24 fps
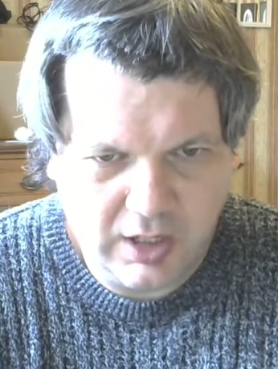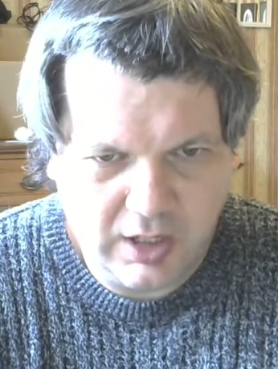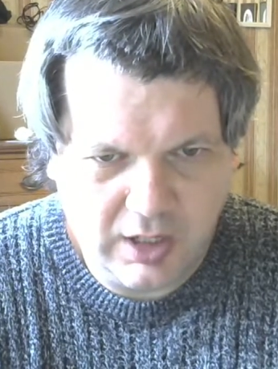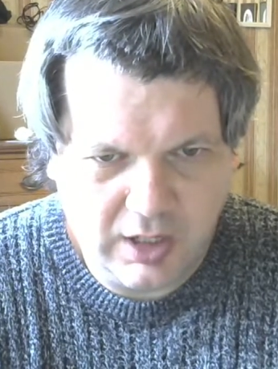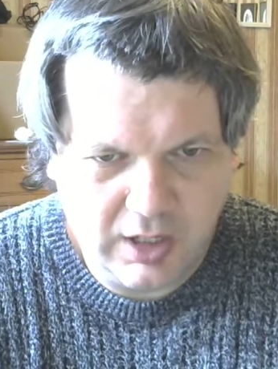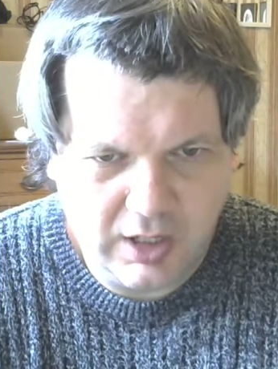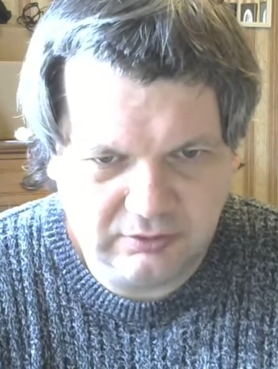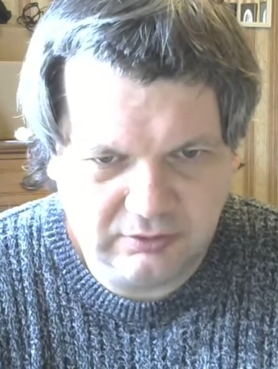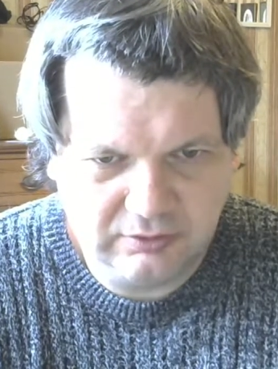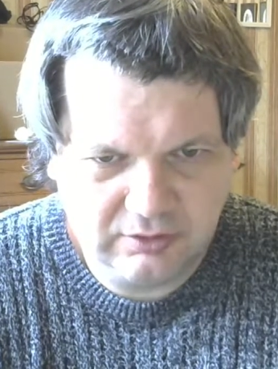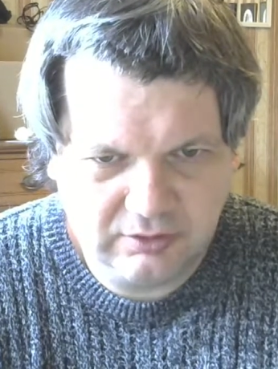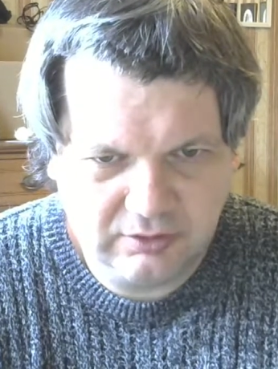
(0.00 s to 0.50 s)

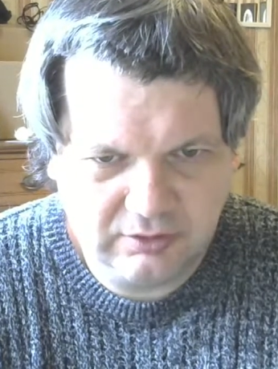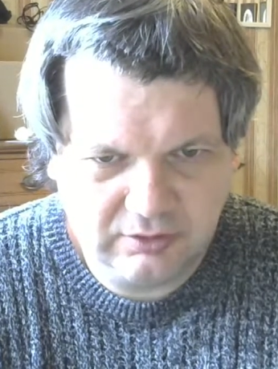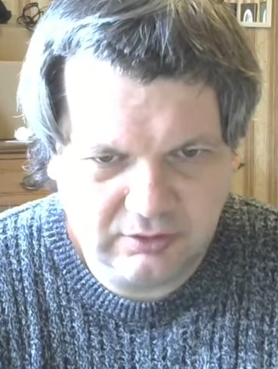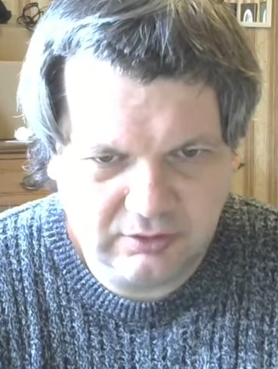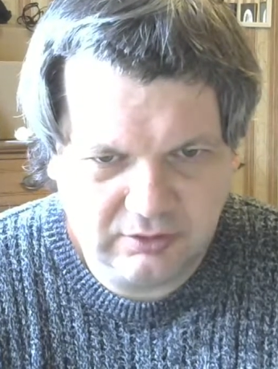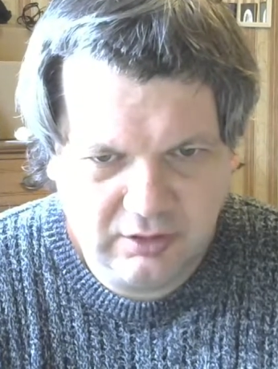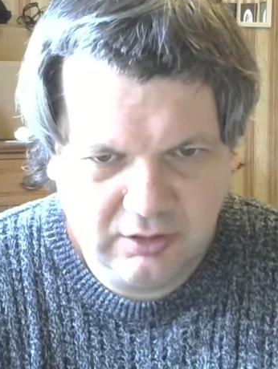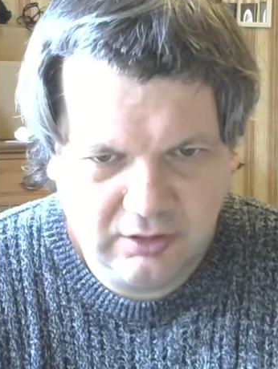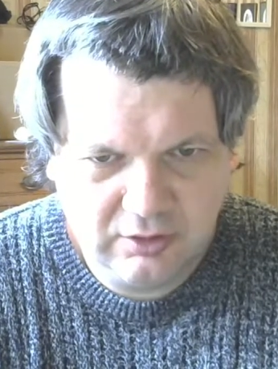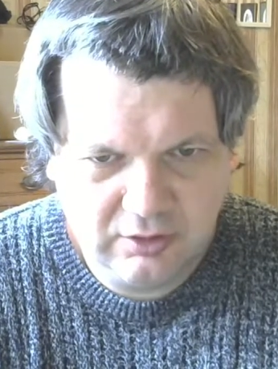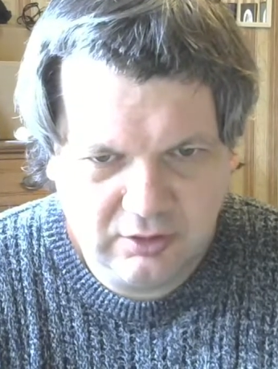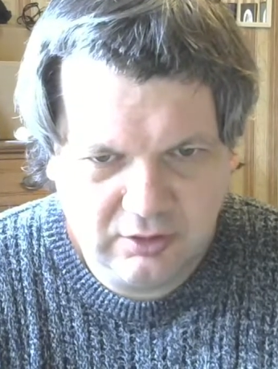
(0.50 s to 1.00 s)
wider
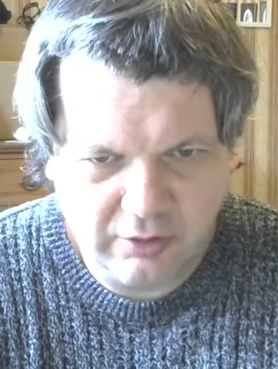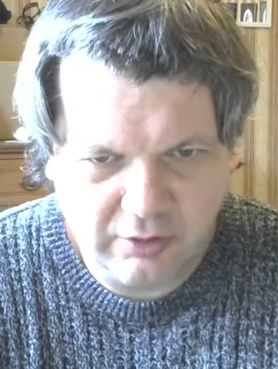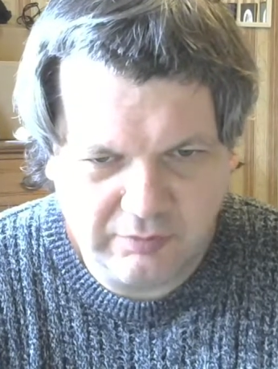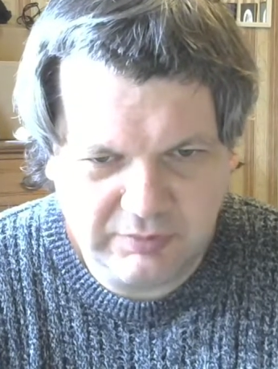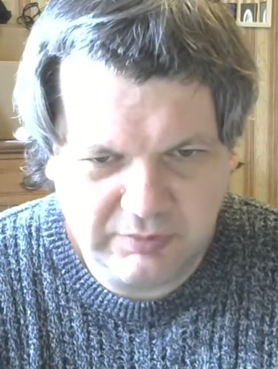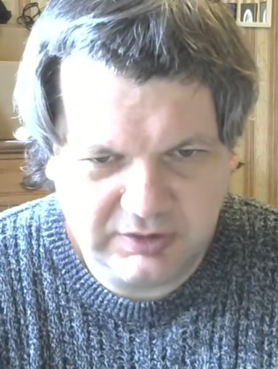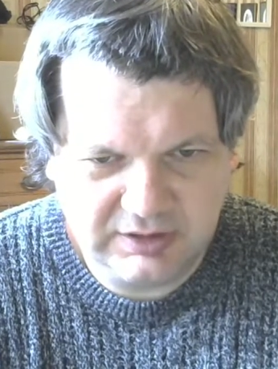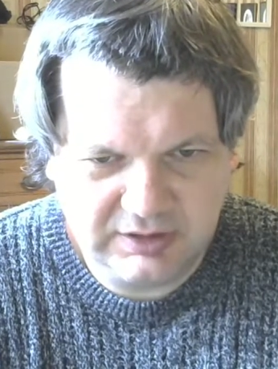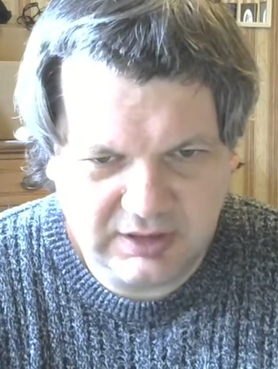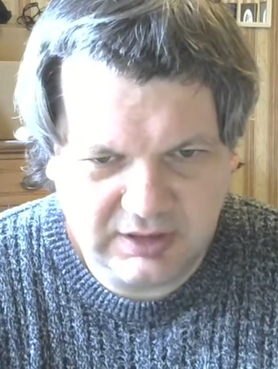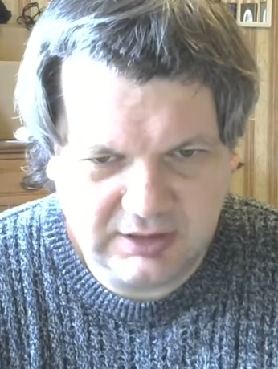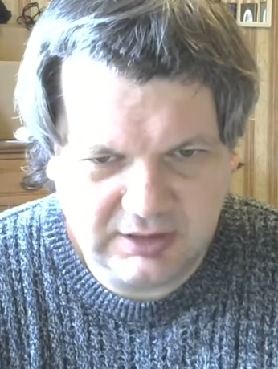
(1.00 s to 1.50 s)

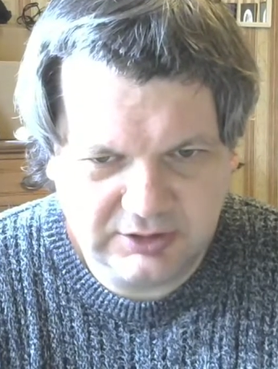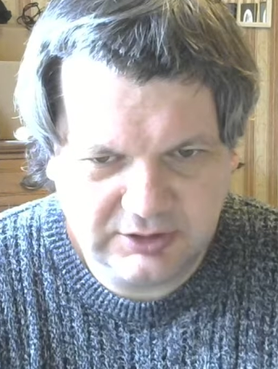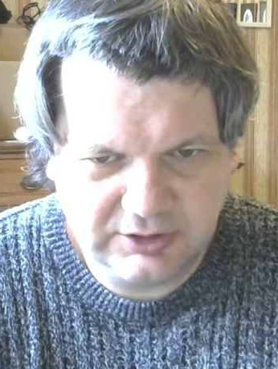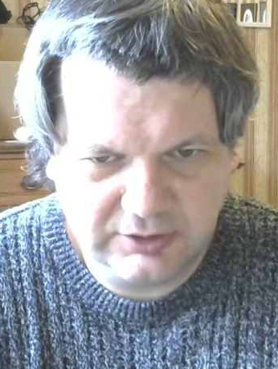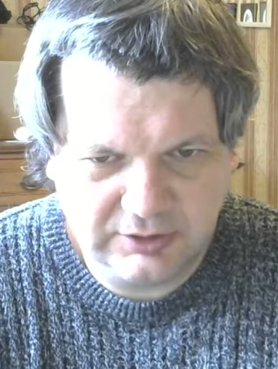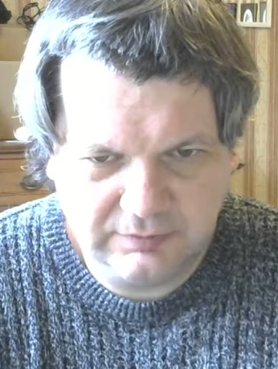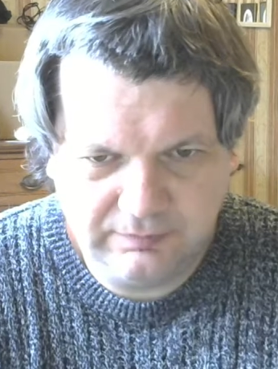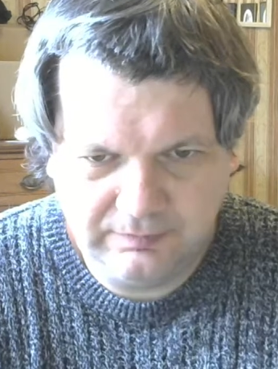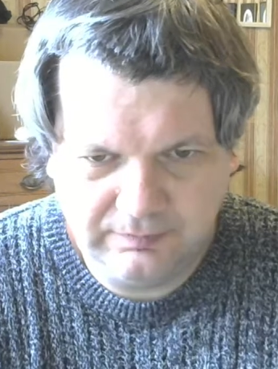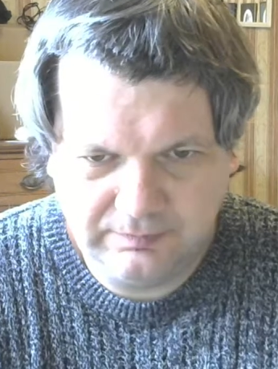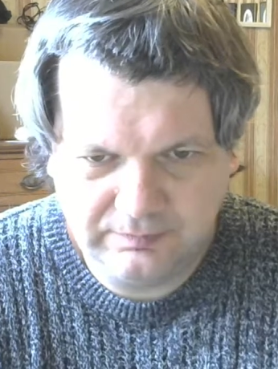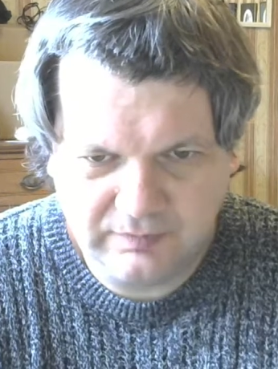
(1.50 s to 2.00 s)
social
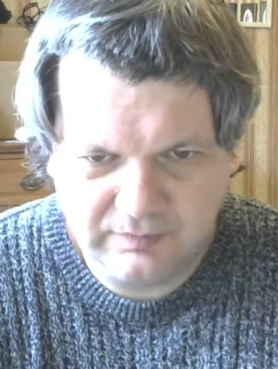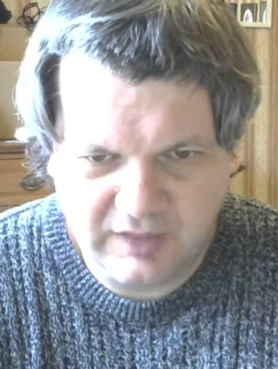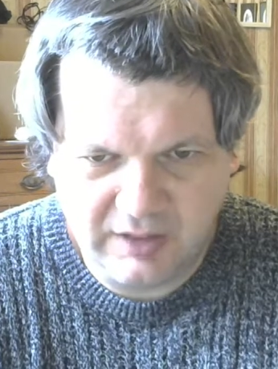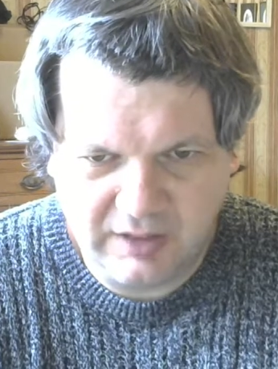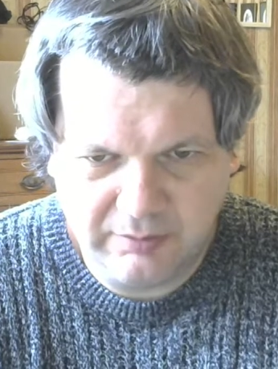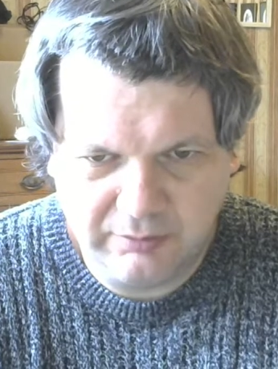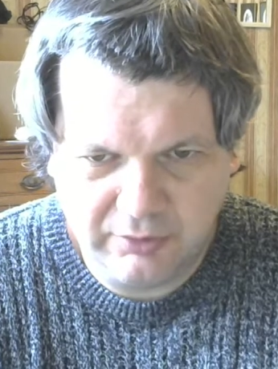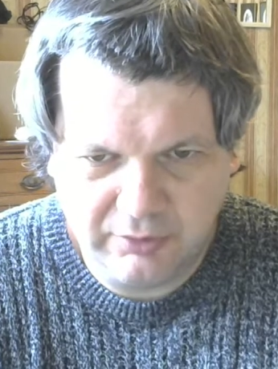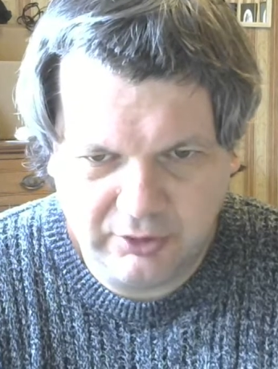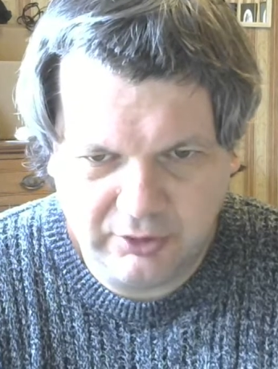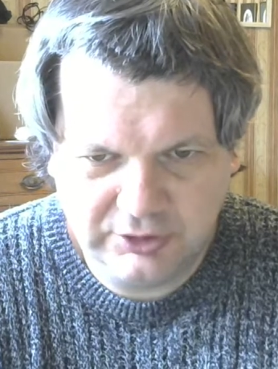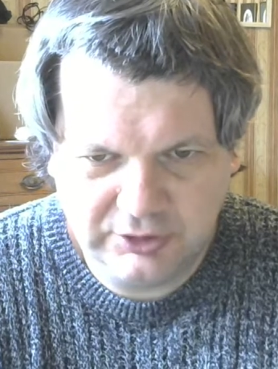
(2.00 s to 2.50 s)

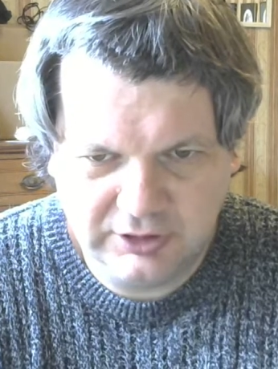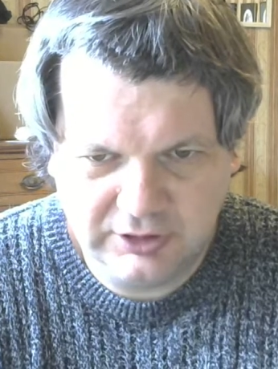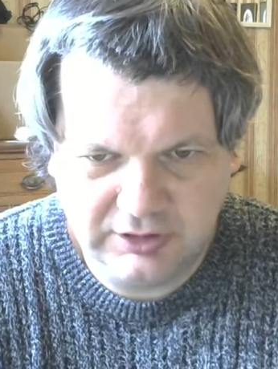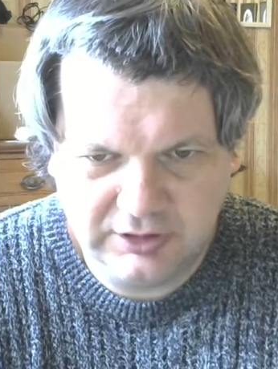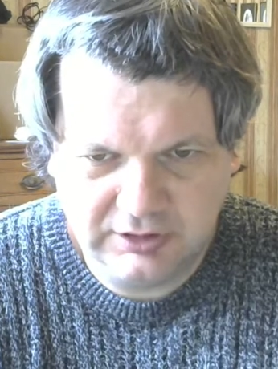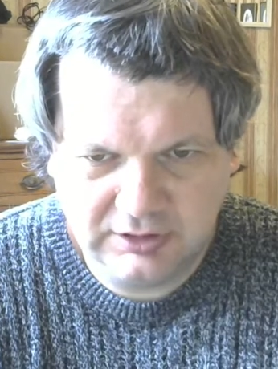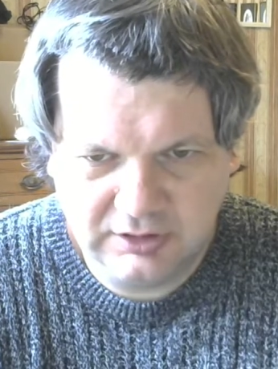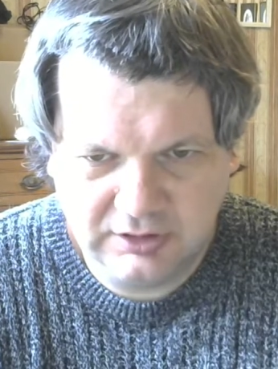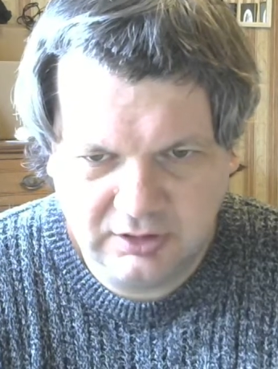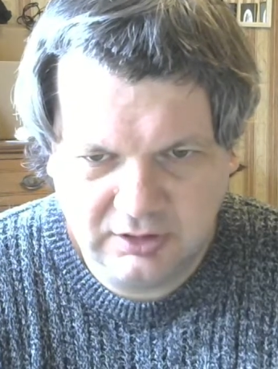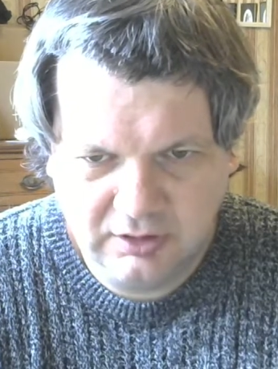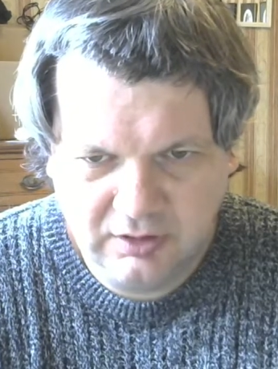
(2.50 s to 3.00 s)

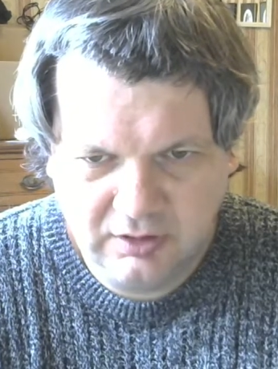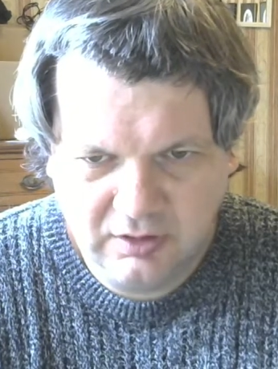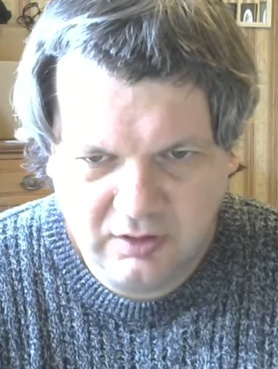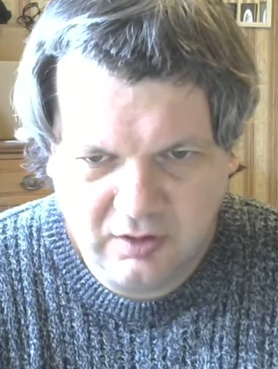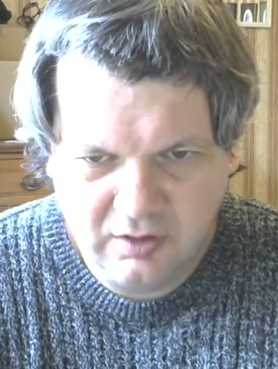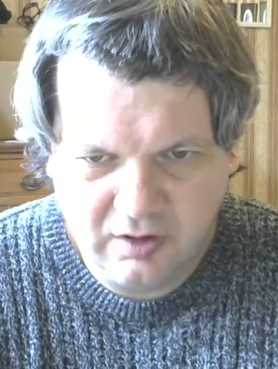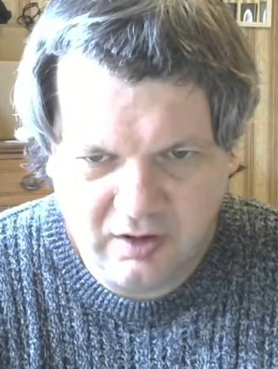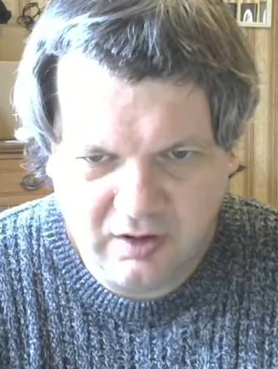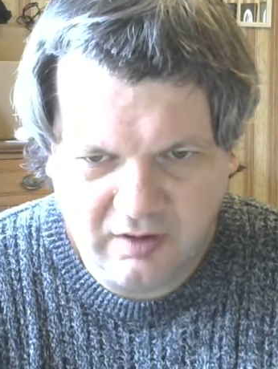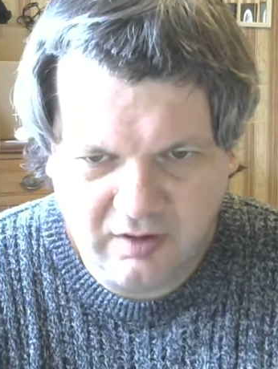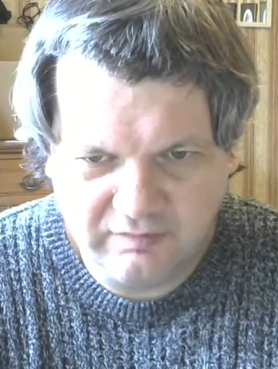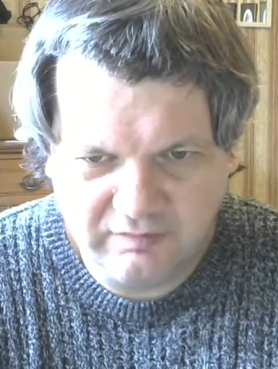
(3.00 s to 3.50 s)
composition and
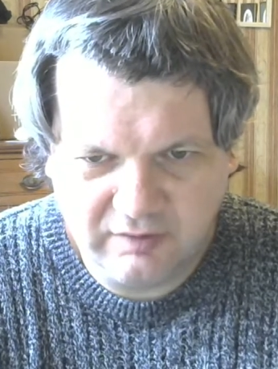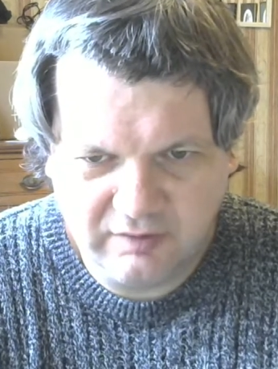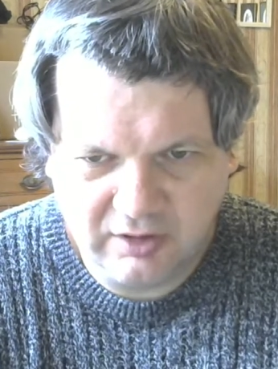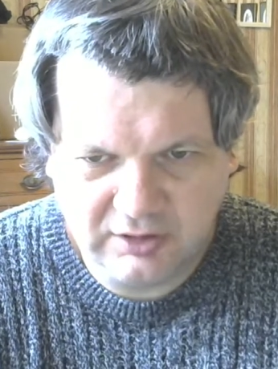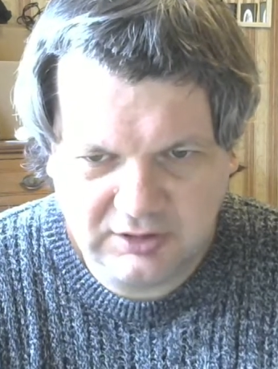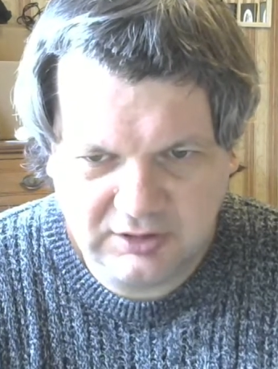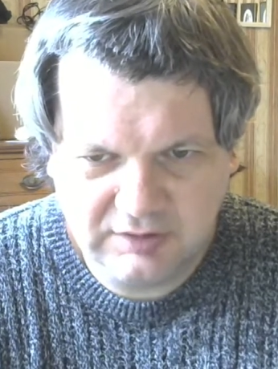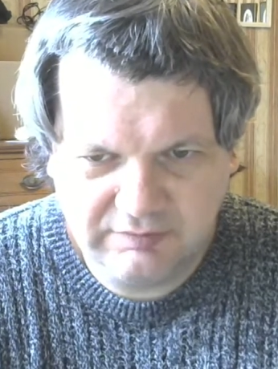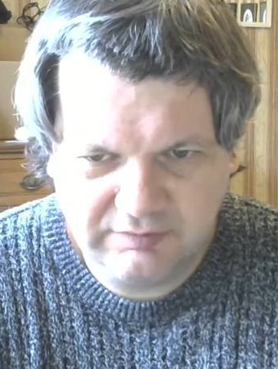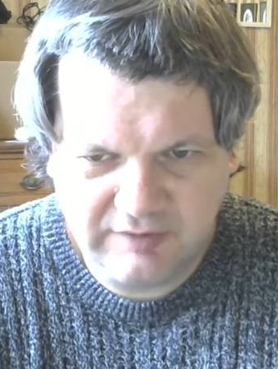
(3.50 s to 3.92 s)
projects